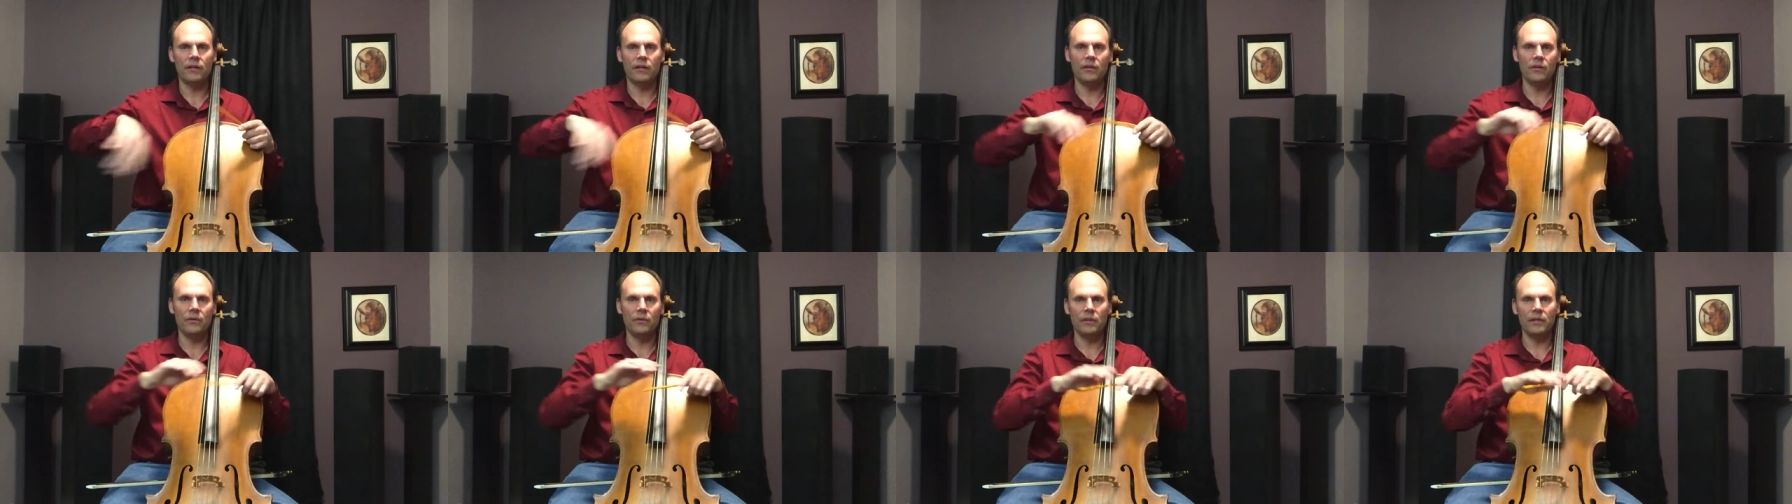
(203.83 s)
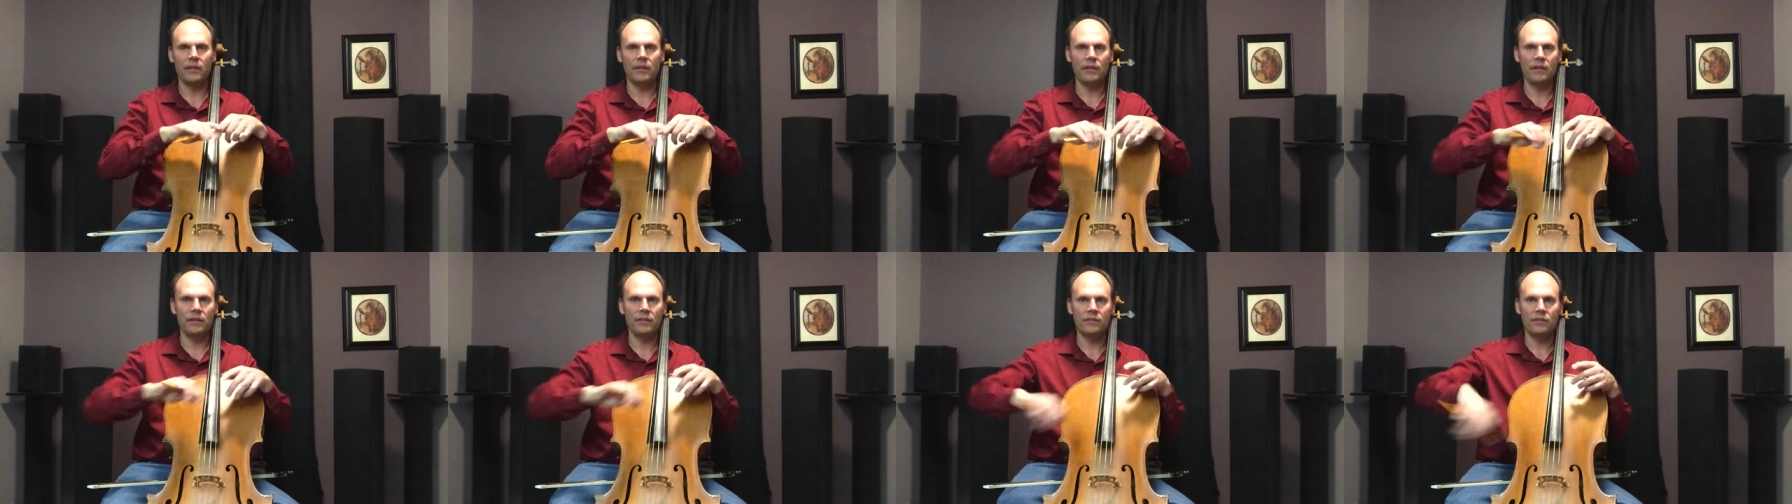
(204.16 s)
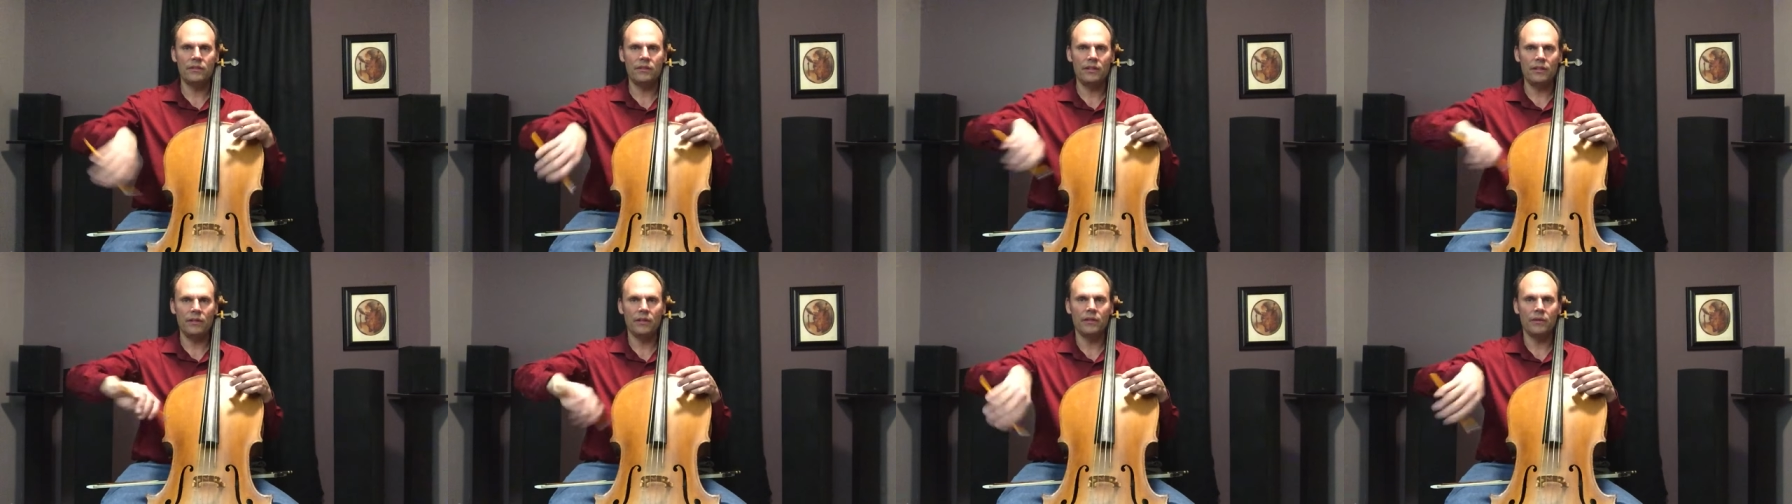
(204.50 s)
can go like this
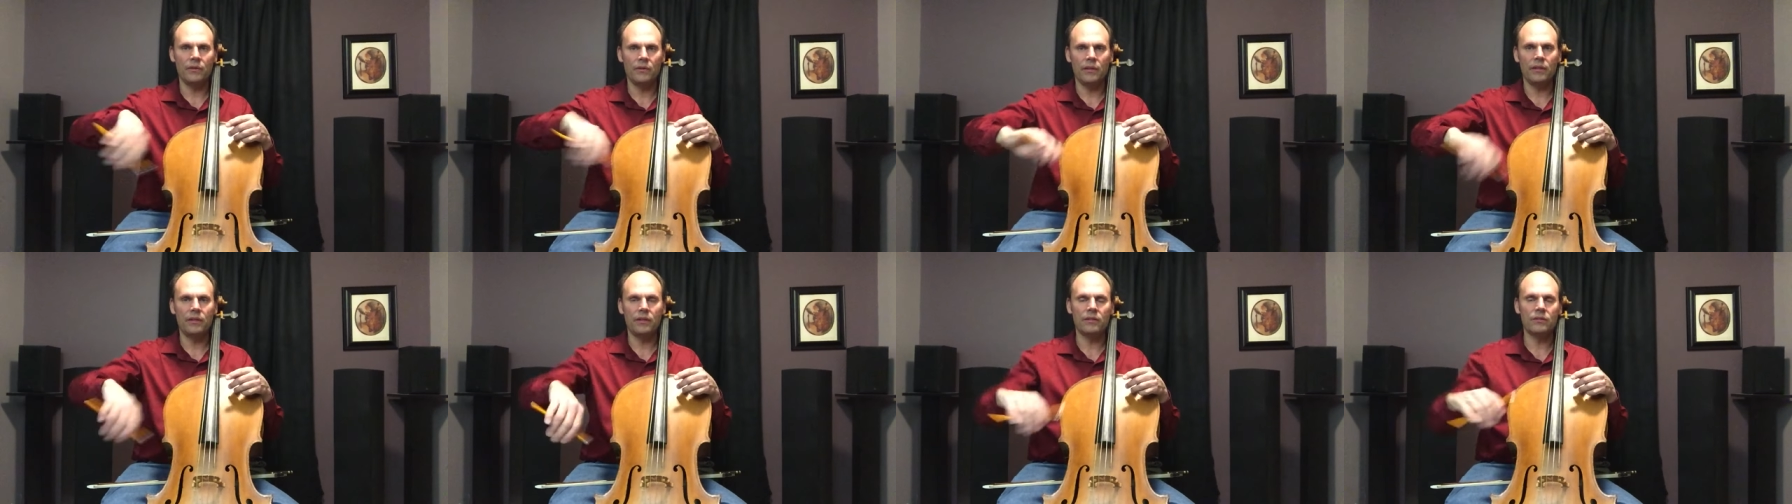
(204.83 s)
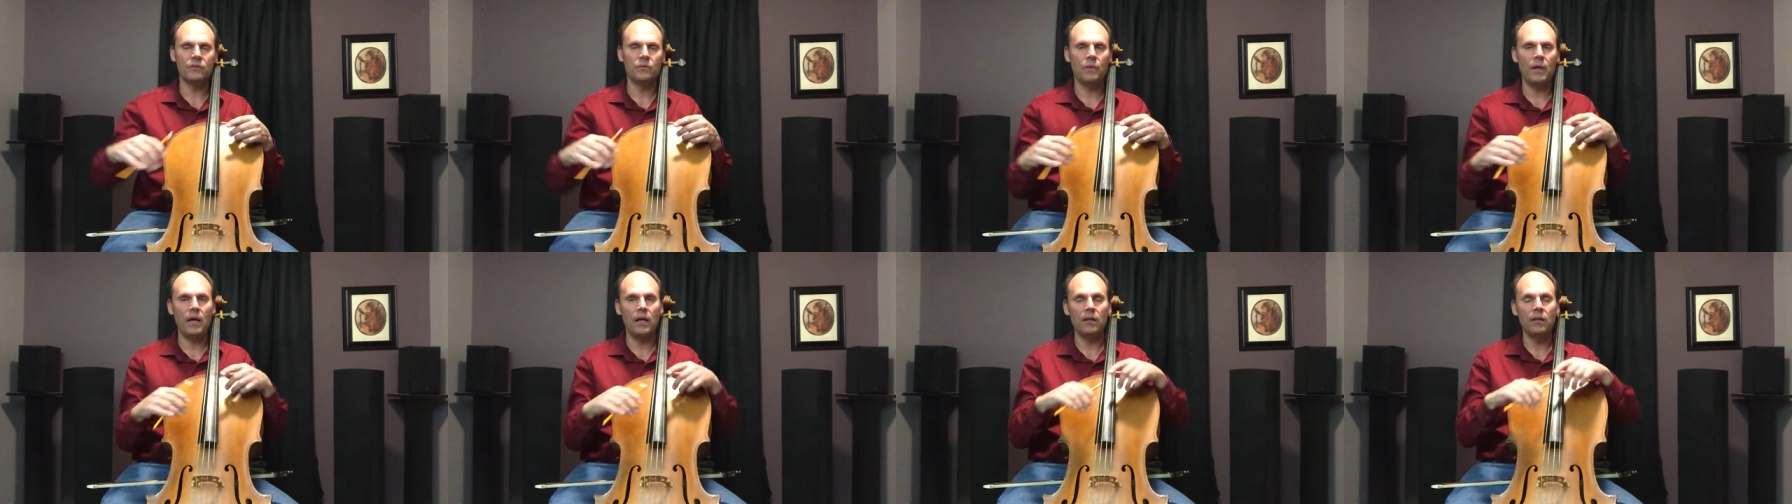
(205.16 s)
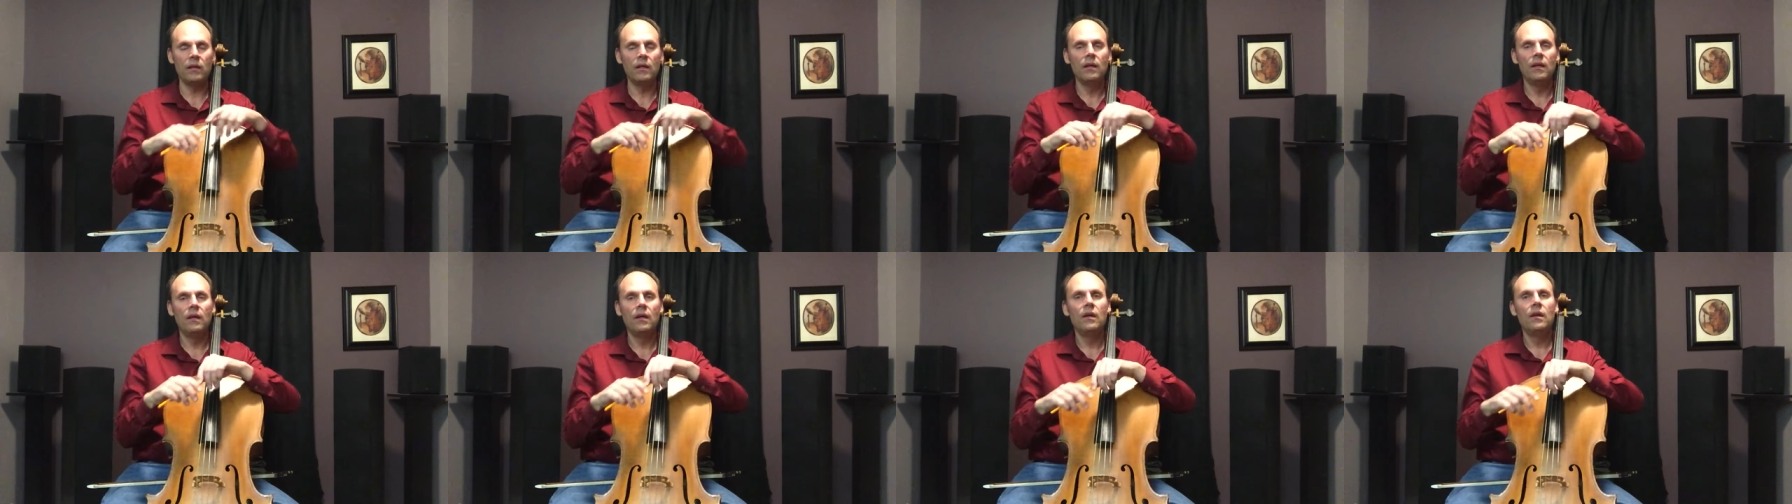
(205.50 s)
and here I can go like this. Well,